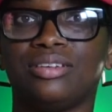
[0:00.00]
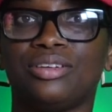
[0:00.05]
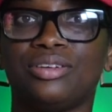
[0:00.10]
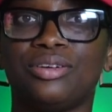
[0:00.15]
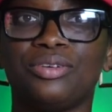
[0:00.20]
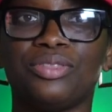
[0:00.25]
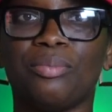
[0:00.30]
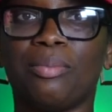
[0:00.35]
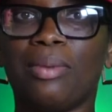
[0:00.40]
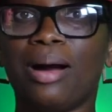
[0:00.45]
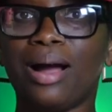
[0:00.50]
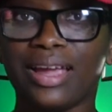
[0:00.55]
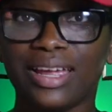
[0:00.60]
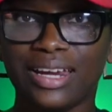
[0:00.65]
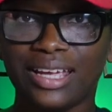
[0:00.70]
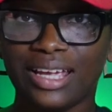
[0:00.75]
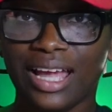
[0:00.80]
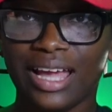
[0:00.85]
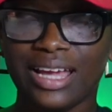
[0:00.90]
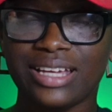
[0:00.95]
You're the
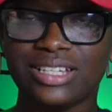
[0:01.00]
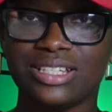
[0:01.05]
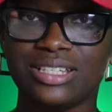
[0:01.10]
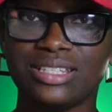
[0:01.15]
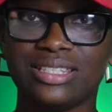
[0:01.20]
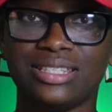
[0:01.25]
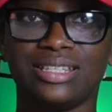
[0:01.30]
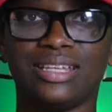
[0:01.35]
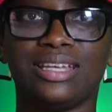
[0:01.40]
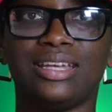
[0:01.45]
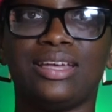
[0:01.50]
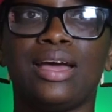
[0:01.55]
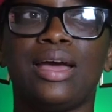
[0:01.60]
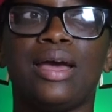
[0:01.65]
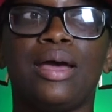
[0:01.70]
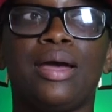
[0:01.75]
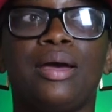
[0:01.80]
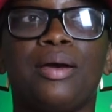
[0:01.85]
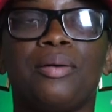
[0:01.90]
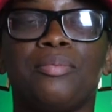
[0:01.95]
marketing agency,
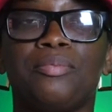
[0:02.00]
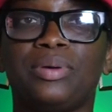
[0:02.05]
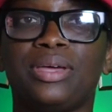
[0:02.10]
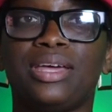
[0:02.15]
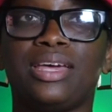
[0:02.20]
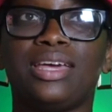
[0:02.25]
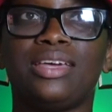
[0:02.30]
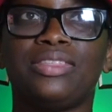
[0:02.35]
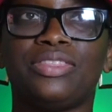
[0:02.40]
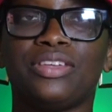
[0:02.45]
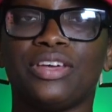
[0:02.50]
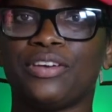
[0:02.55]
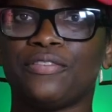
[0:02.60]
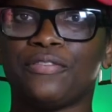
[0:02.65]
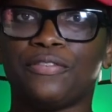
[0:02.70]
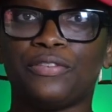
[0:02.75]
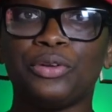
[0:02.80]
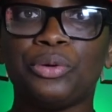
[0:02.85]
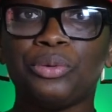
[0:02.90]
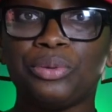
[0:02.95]
be the
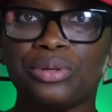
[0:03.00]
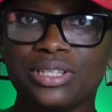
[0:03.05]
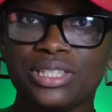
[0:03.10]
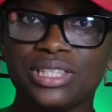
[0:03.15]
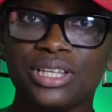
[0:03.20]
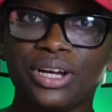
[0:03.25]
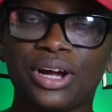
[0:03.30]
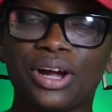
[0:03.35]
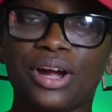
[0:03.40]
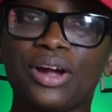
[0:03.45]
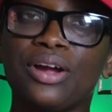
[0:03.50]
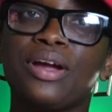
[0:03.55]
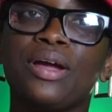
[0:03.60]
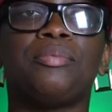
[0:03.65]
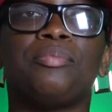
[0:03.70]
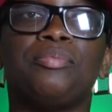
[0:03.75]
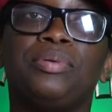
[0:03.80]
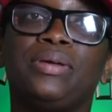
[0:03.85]
influencer,